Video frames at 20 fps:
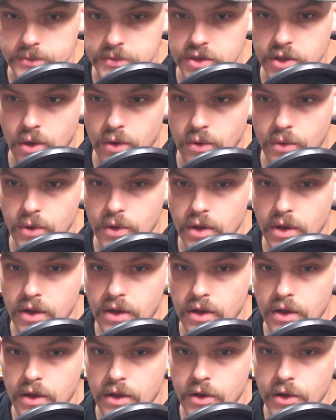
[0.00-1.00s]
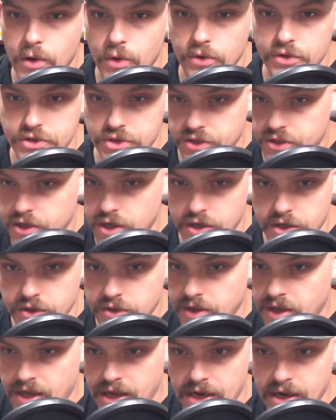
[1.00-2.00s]
So you're just going
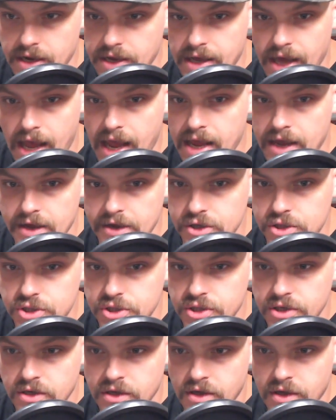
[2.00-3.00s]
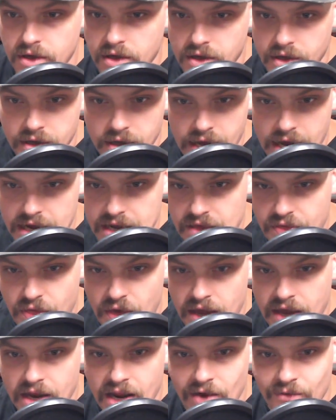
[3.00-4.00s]
to engage
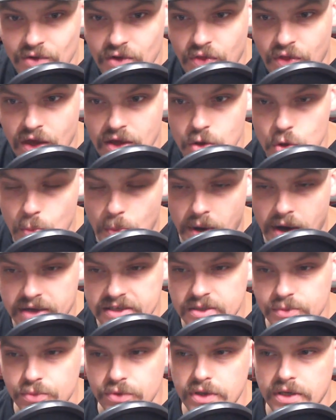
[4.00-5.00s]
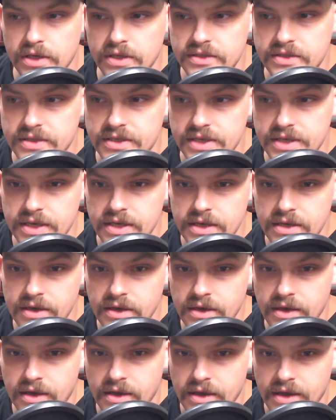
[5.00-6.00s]
anything and everything you possibly can see
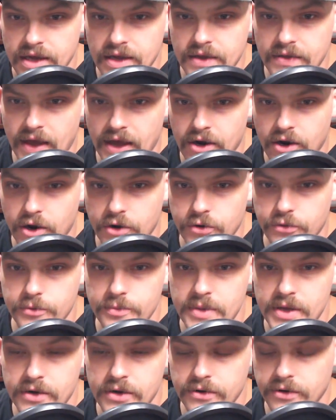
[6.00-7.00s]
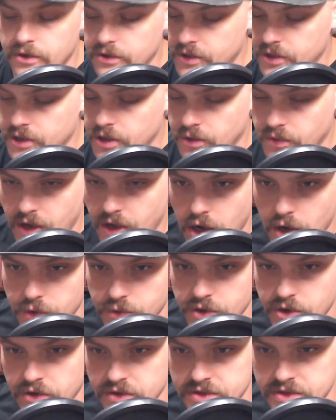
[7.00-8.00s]
in that 100-meter, that
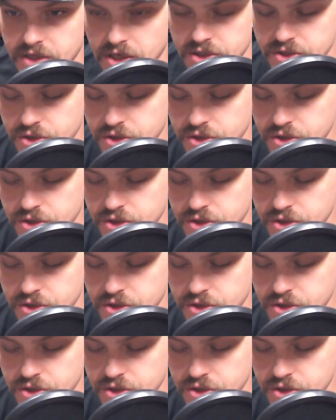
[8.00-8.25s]
100-yard section